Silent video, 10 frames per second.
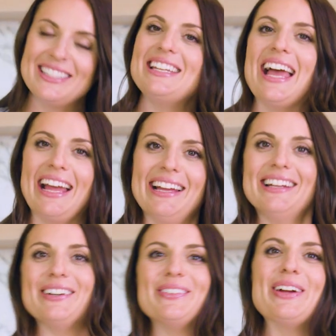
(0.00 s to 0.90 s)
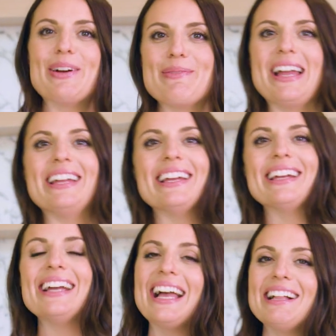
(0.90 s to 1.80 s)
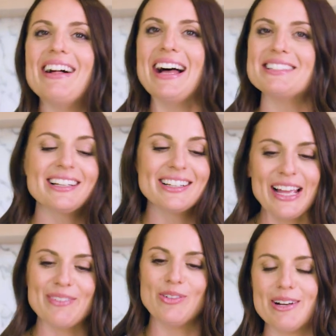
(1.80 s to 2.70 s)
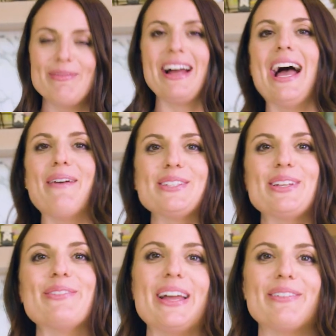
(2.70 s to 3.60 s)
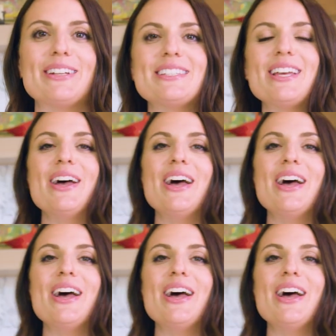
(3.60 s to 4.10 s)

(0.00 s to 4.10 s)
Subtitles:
today we are making a classic and one of my absolute favorites,